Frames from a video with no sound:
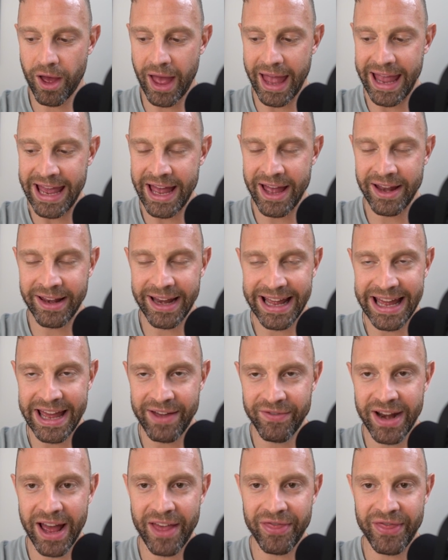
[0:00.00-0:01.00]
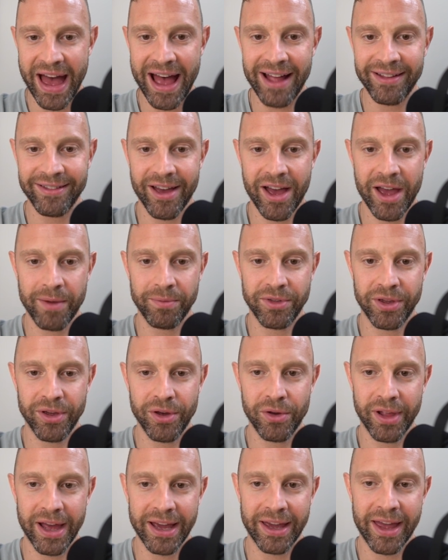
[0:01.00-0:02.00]
even at that time
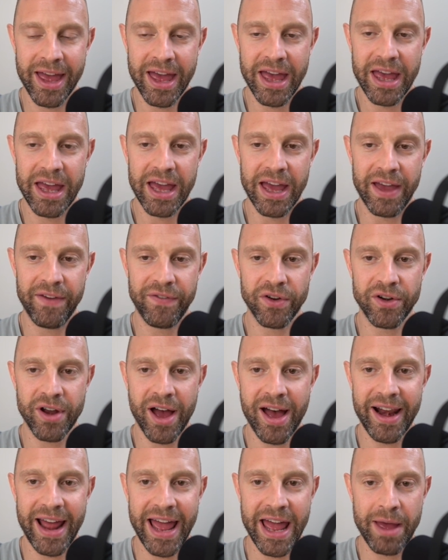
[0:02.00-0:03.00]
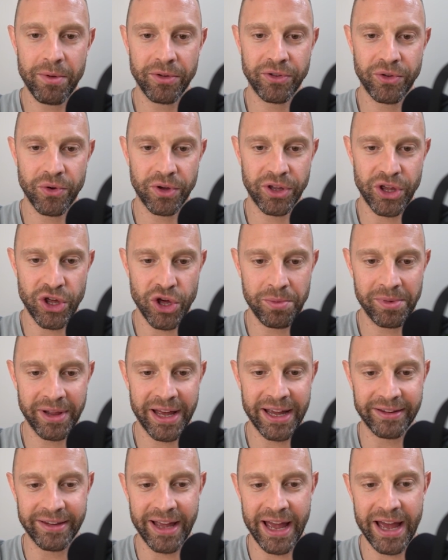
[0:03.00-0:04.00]
too, like if you're not able to
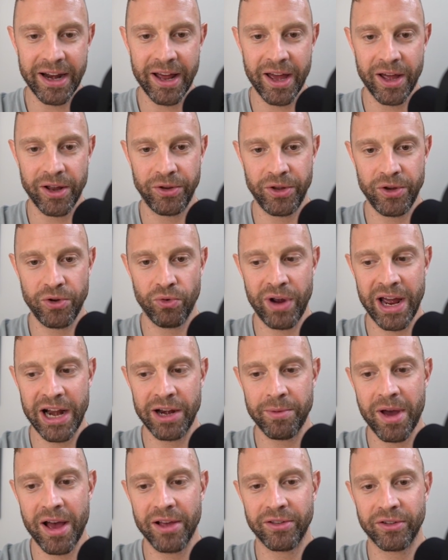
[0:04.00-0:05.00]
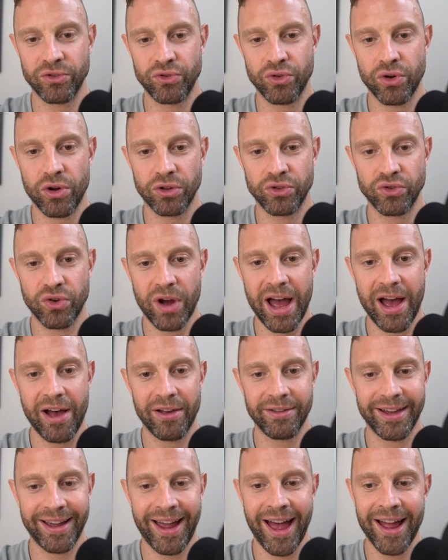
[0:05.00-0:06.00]
accumulate data and do randomized controlled
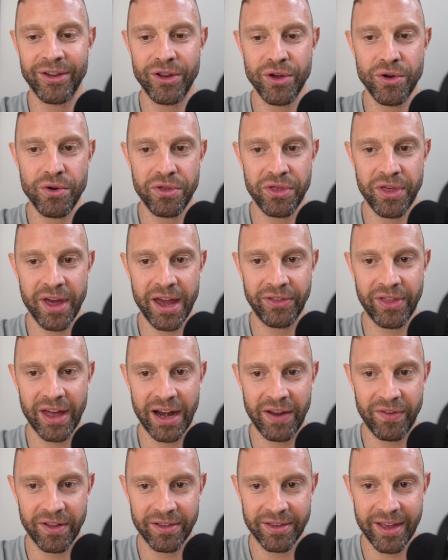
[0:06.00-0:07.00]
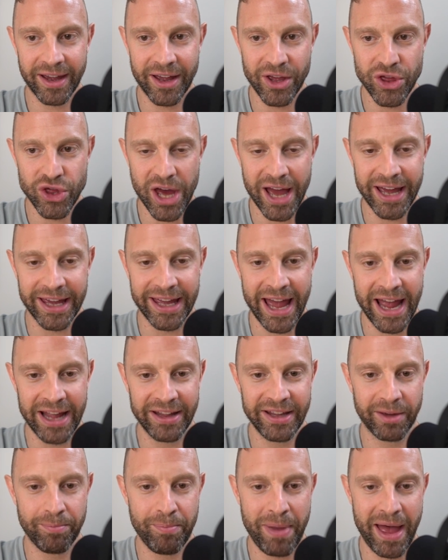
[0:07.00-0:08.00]
trials, like I do think that if it's like a
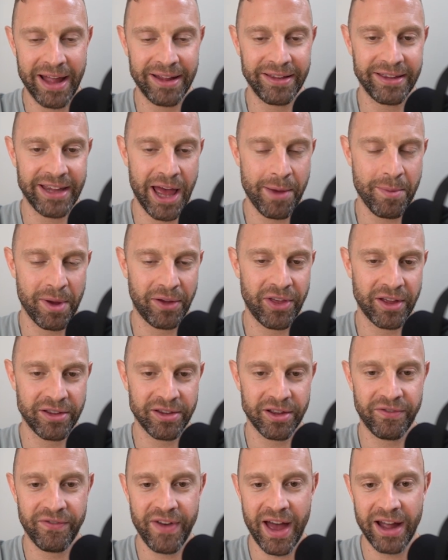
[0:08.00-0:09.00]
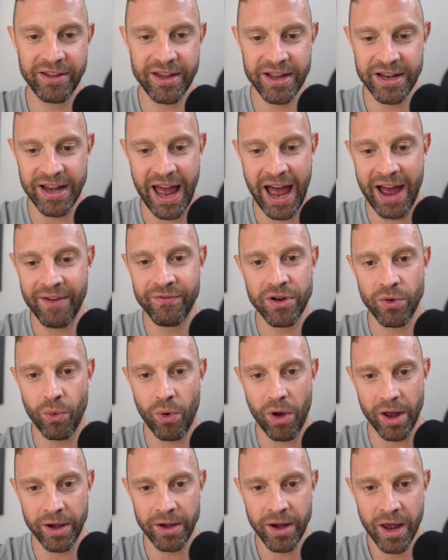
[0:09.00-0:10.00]
gigantic pandemic that's affecting
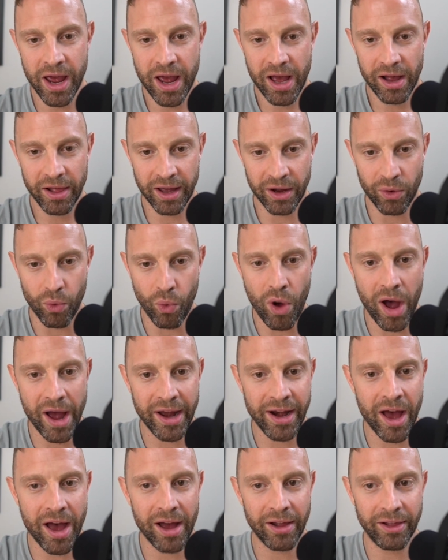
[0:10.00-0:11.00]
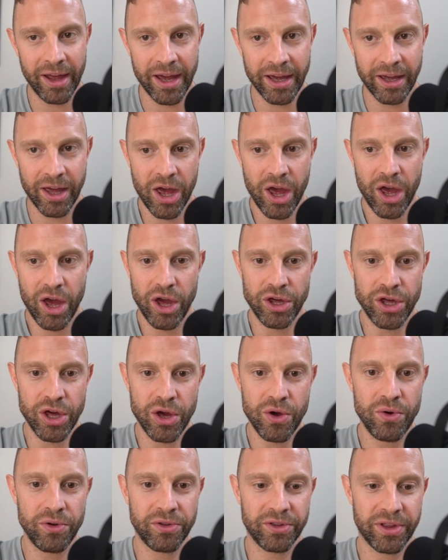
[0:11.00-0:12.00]
everyone, like why not like use